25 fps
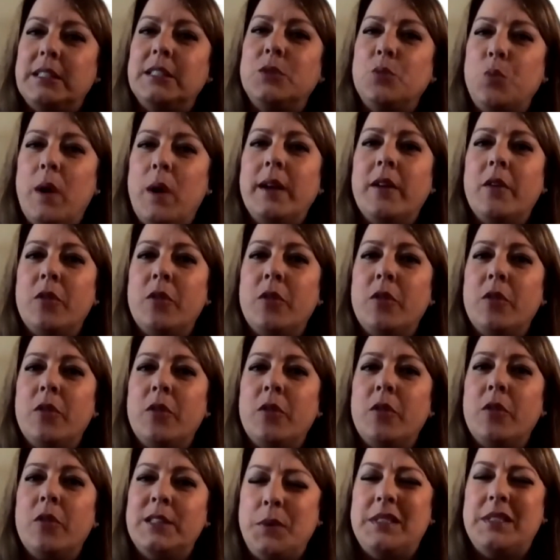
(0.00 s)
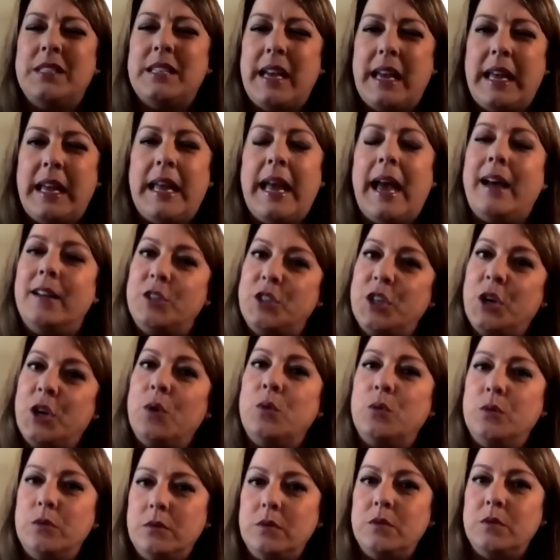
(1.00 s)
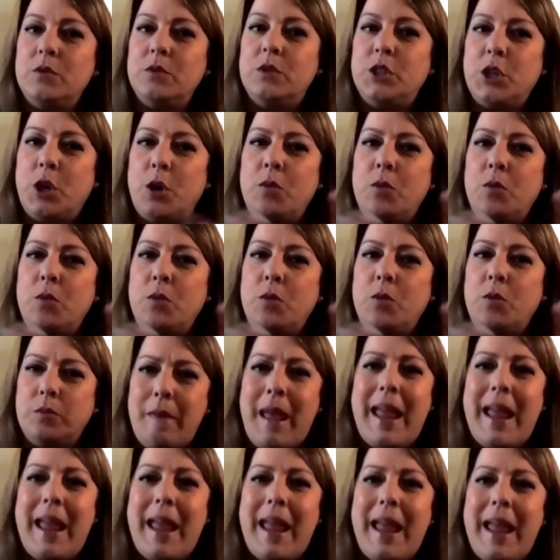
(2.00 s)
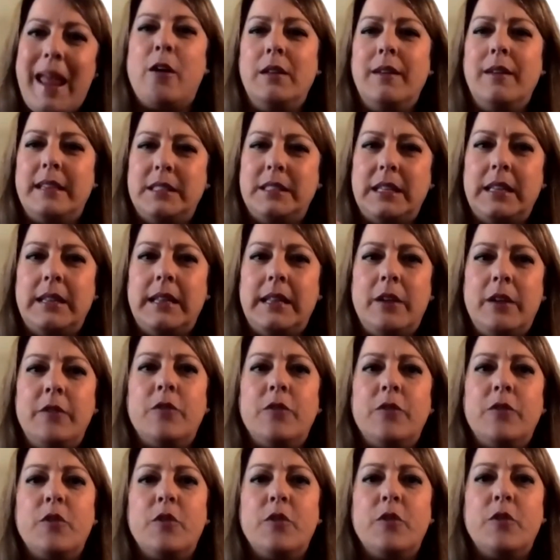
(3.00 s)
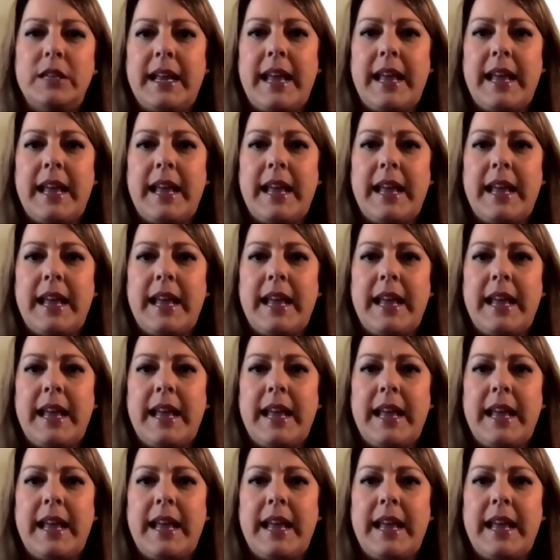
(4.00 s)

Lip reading: this is one of the ones we would say, yeah, don't make all of this and then